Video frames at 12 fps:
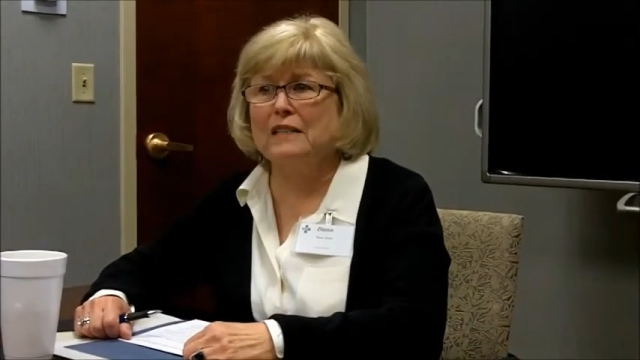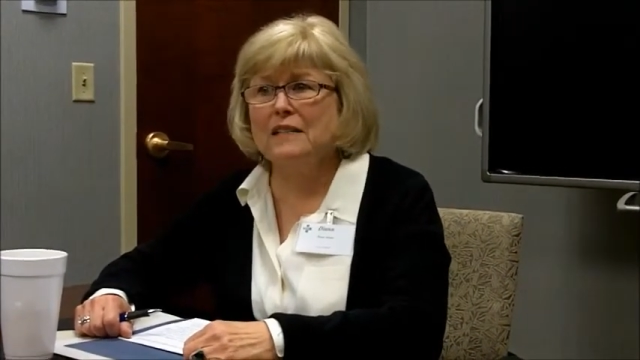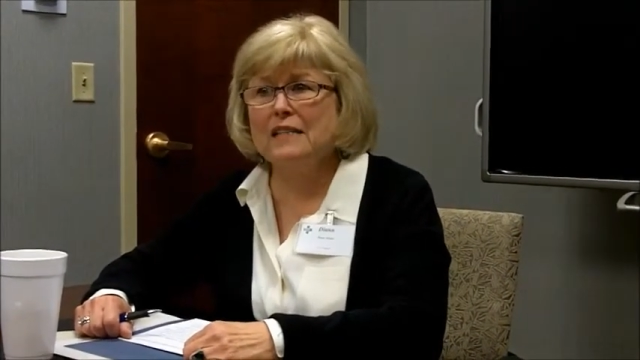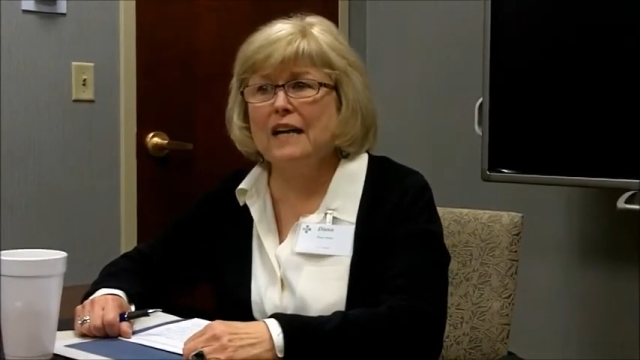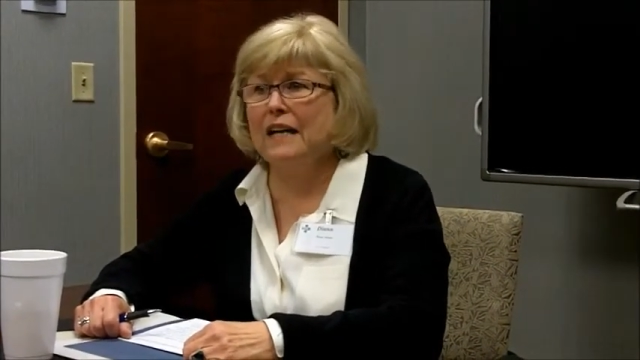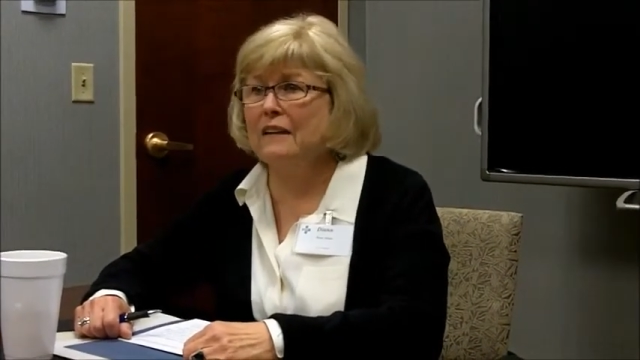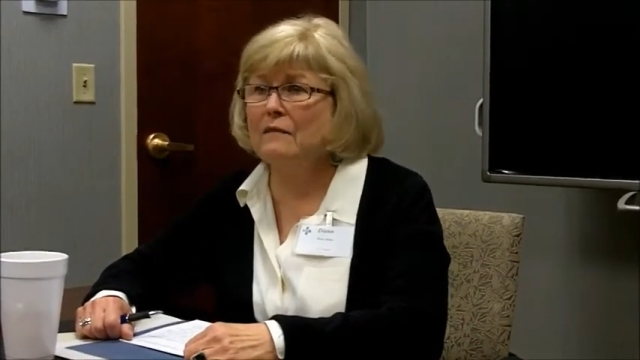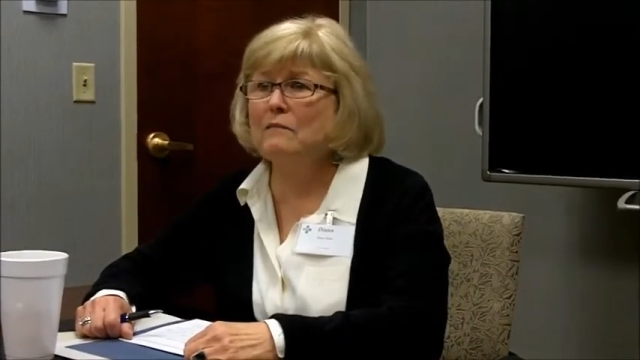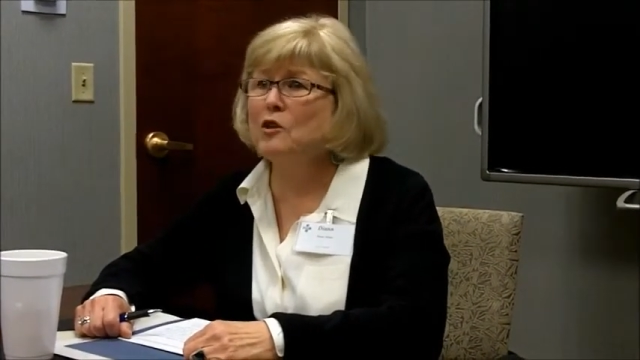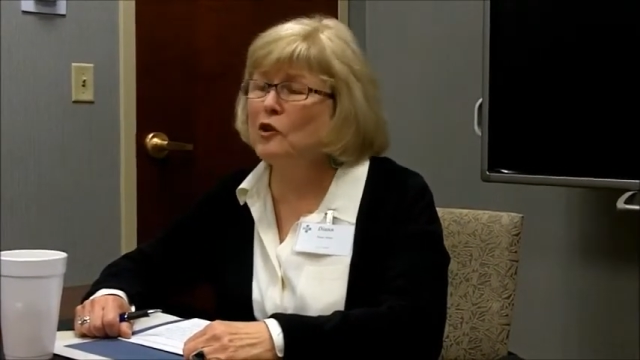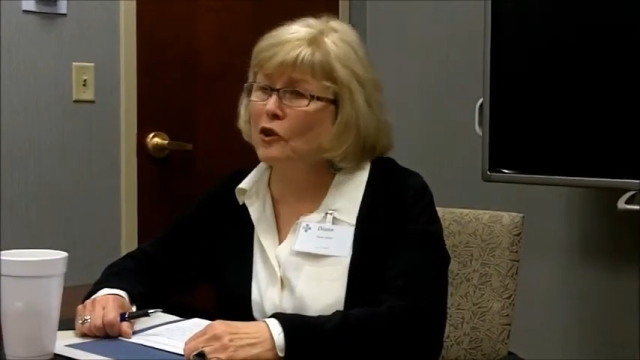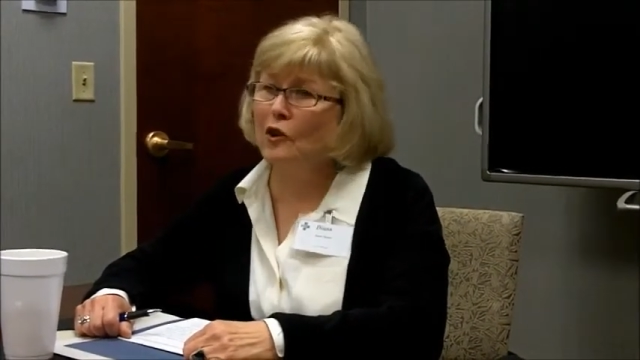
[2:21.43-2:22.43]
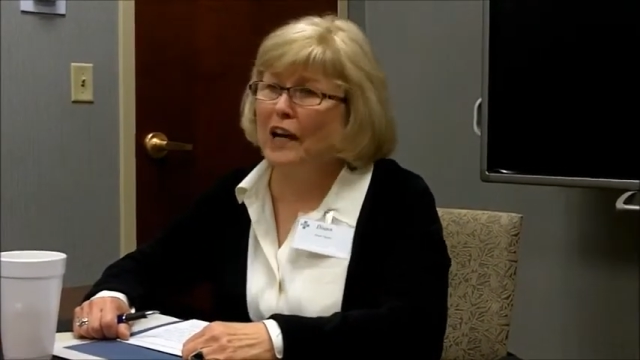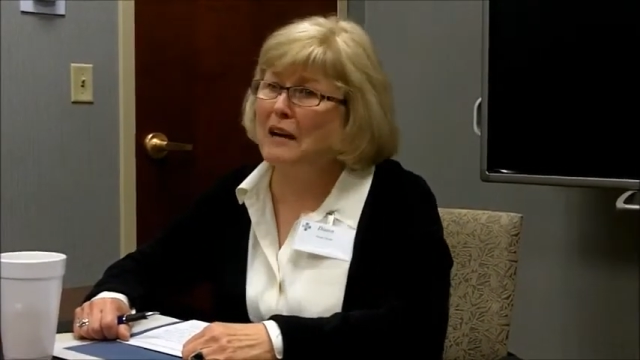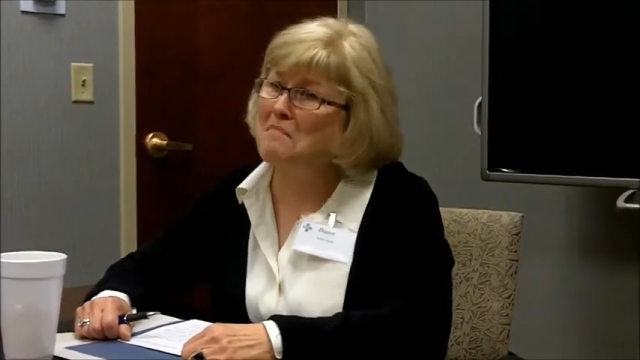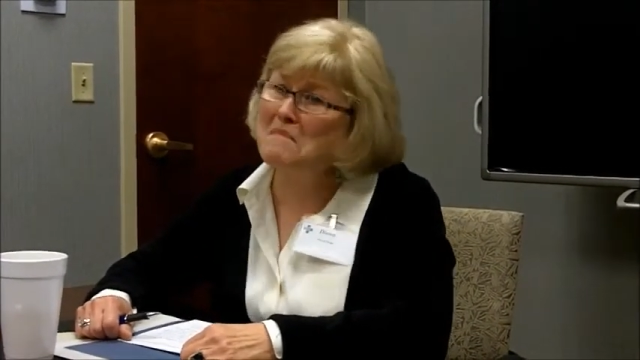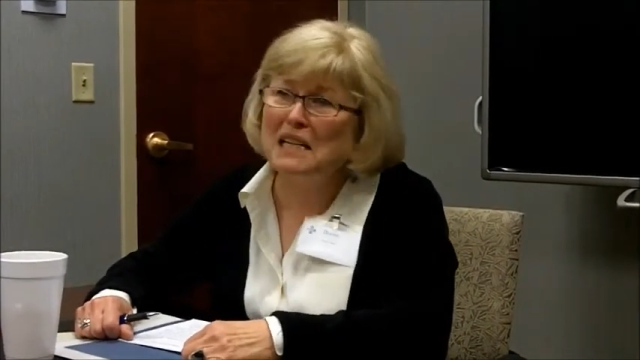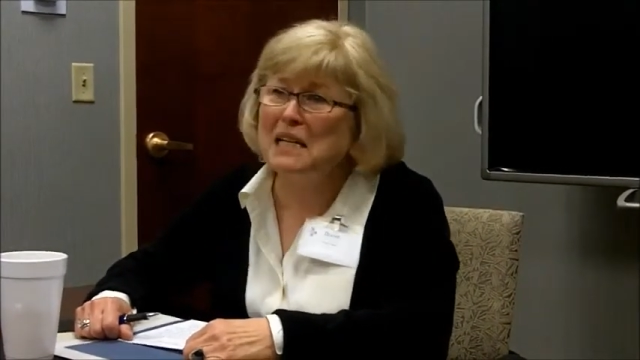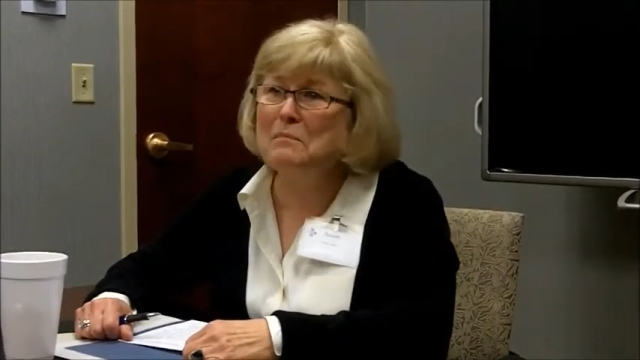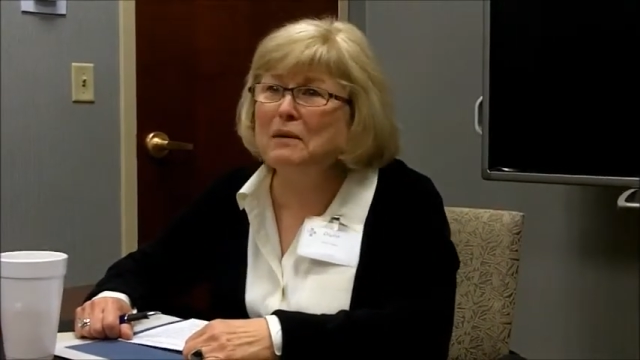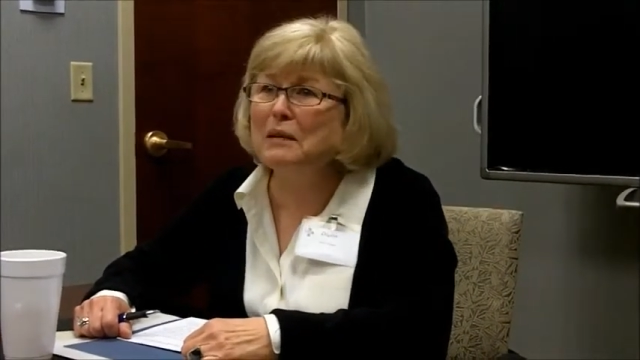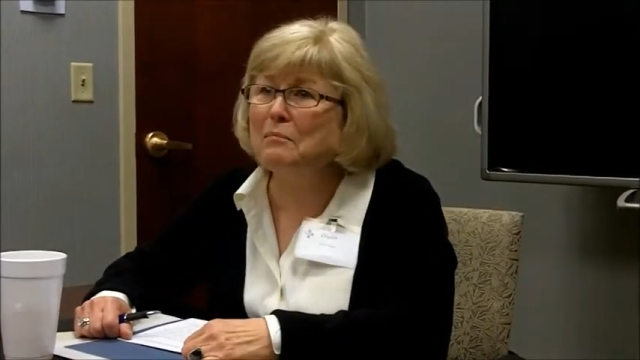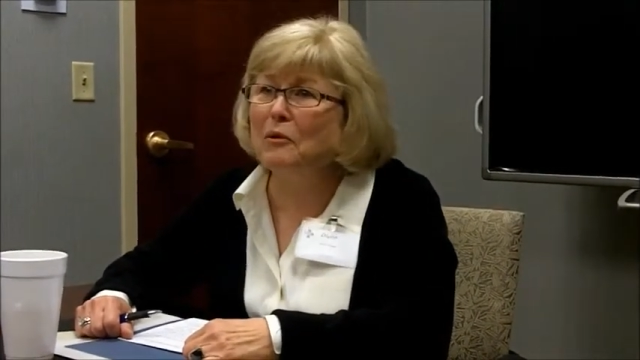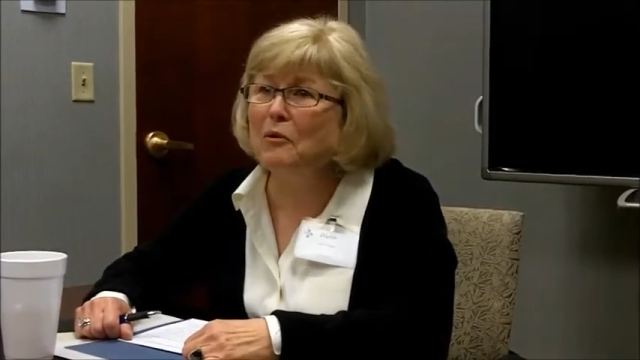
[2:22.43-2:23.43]
and say you're going to have many
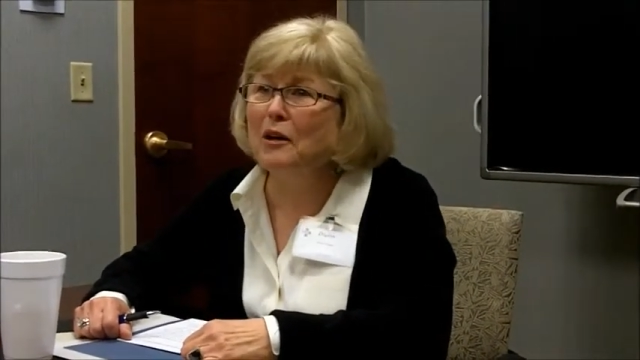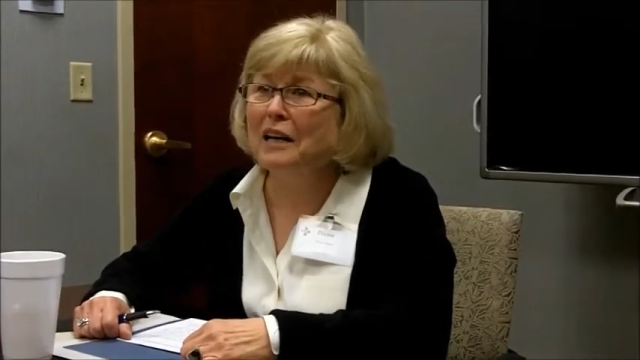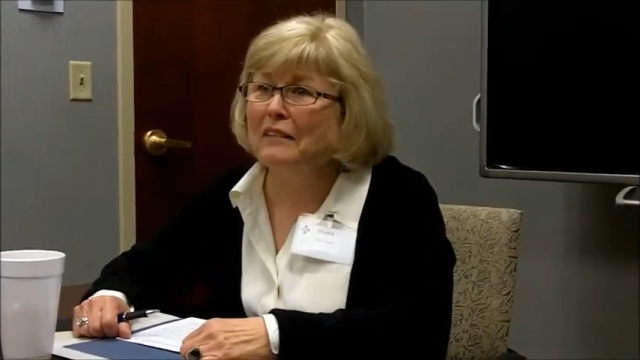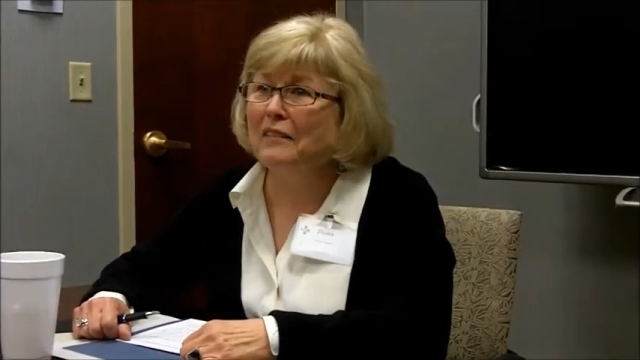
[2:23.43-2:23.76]
people